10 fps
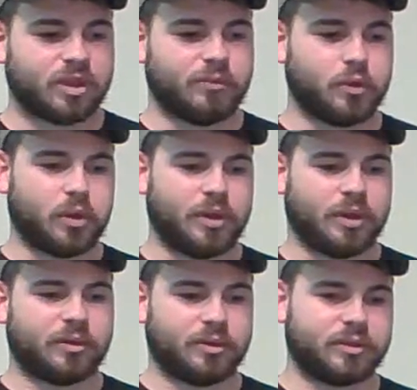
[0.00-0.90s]
Even though
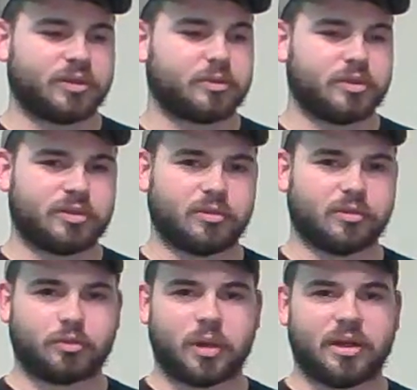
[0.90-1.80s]
I think this one just looks way